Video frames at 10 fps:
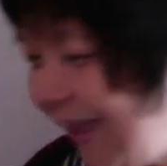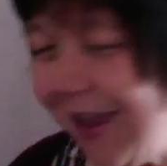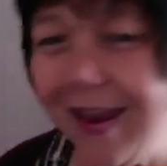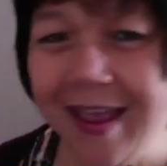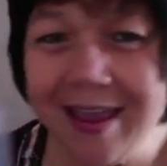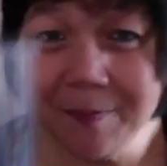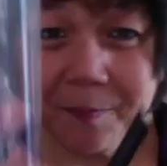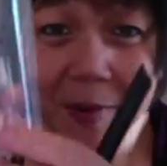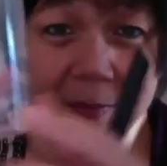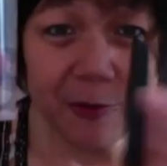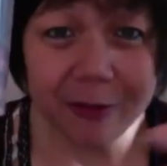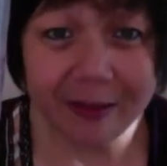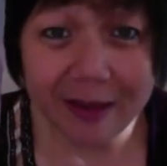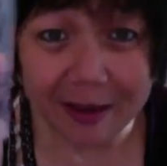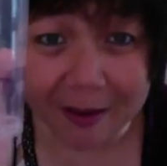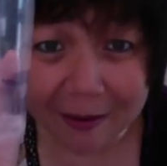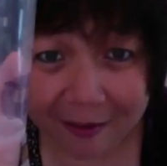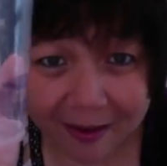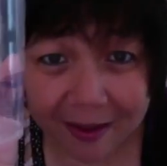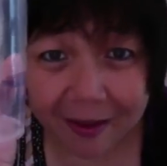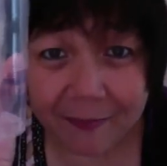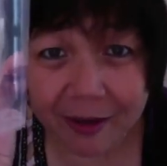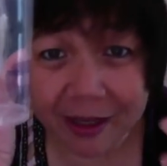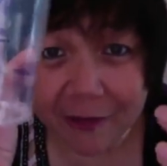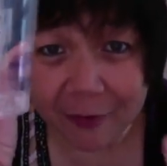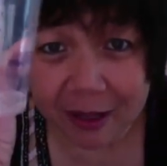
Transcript: I like bubble tea. But every